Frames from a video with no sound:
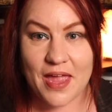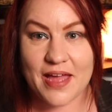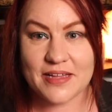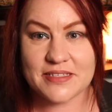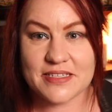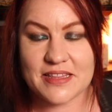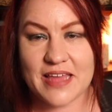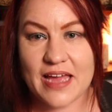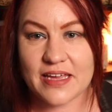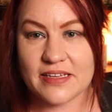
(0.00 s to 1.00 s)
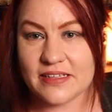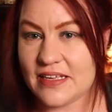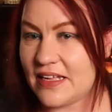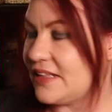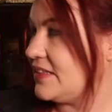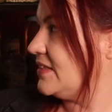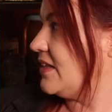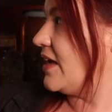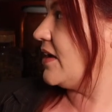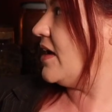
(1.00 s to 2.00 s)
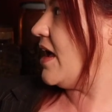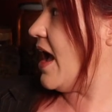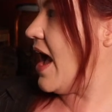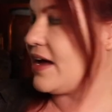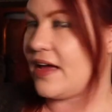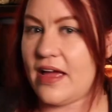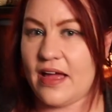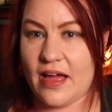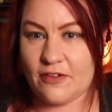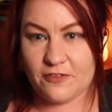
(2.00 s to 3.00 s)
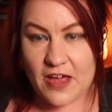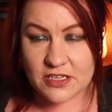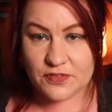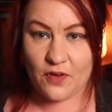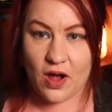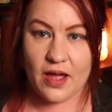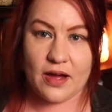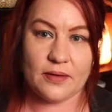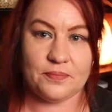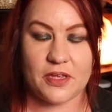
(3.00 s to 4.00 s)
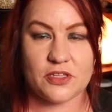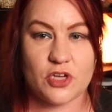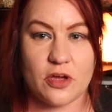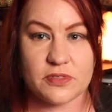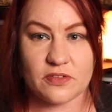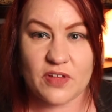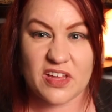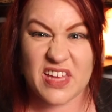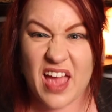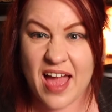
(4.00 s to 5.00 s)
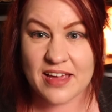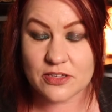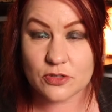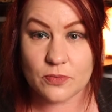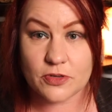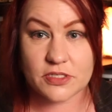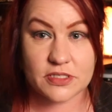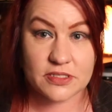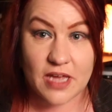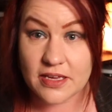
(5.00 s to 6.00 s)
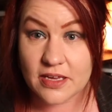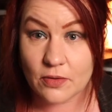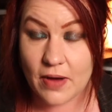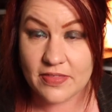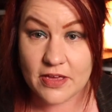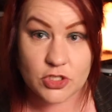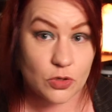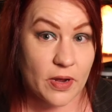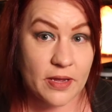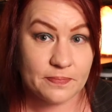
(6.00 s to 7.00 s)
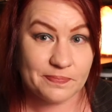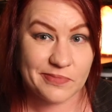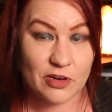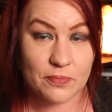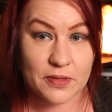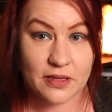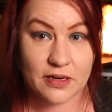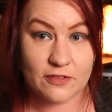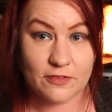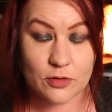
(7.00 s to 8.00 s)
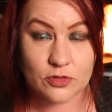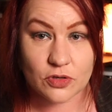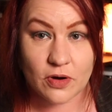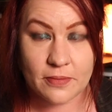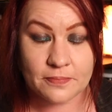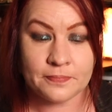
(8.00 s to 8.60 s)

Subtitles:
And that can like affect fire in terms of like the anger's almost taking away their joy, their ability to feel joy.